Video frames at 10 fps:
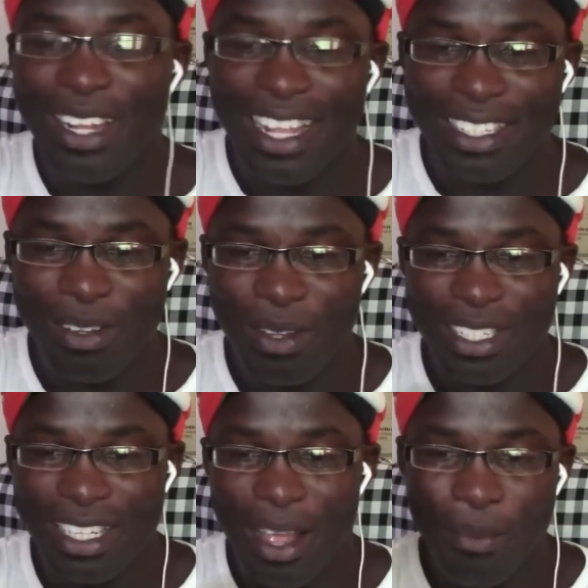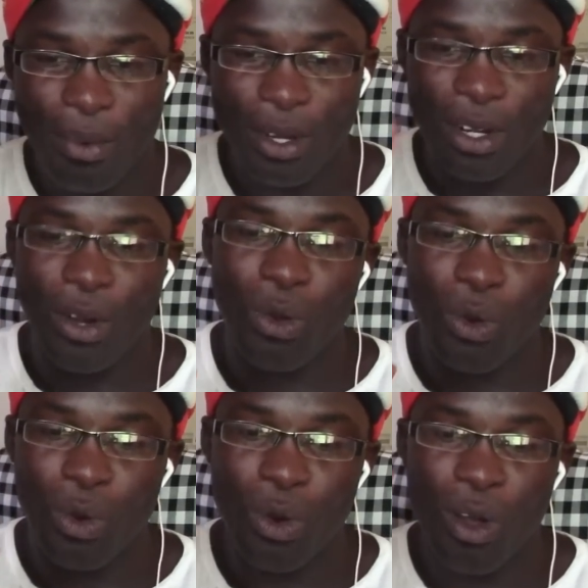That's the stamp or the
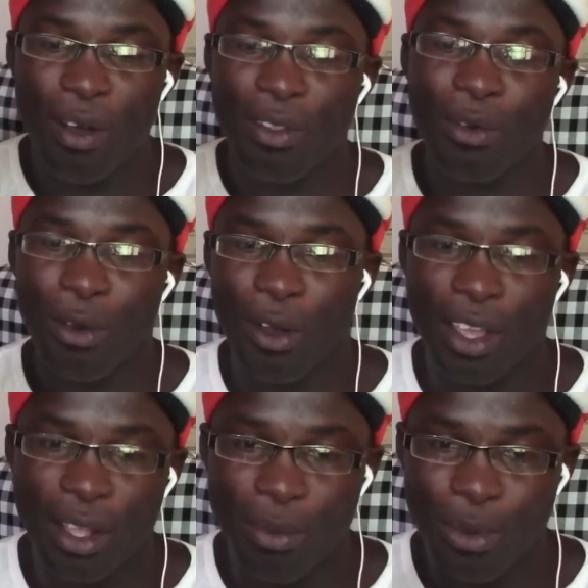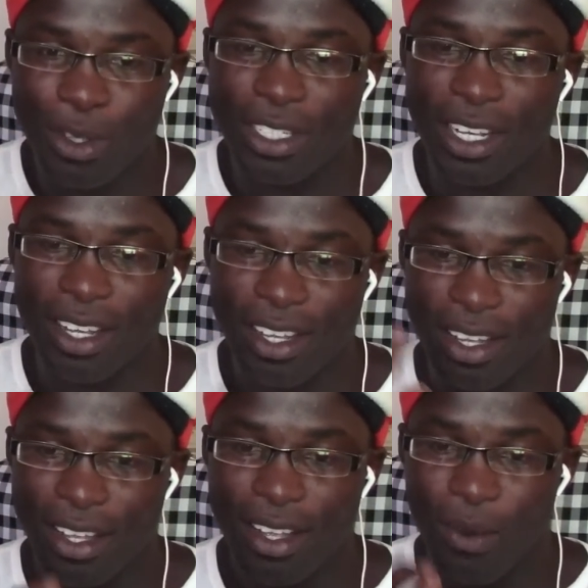logo of the Royal Project.
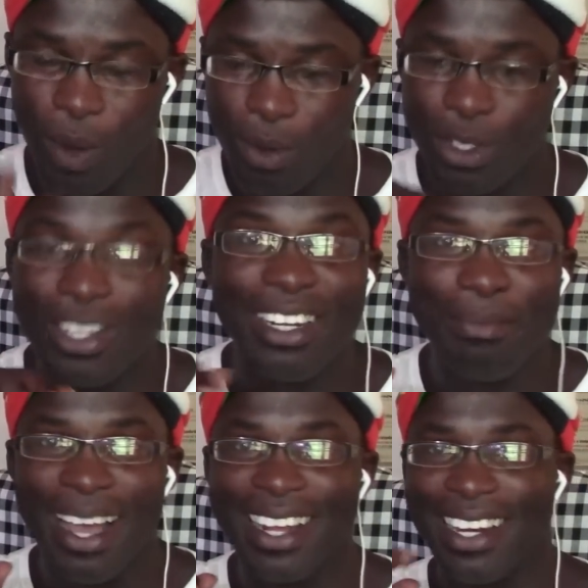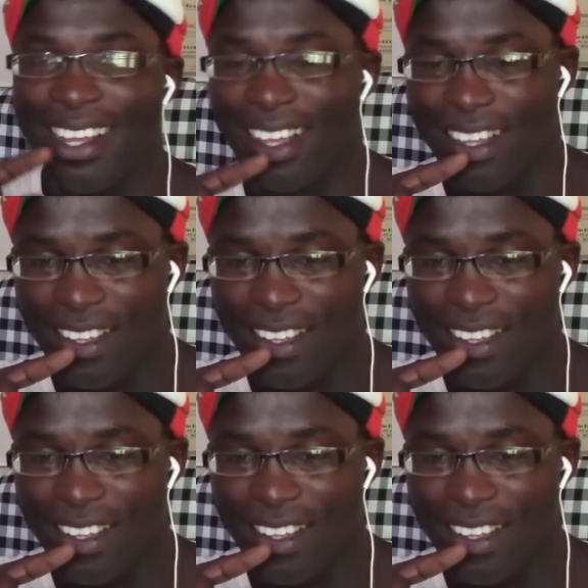What was on the back there?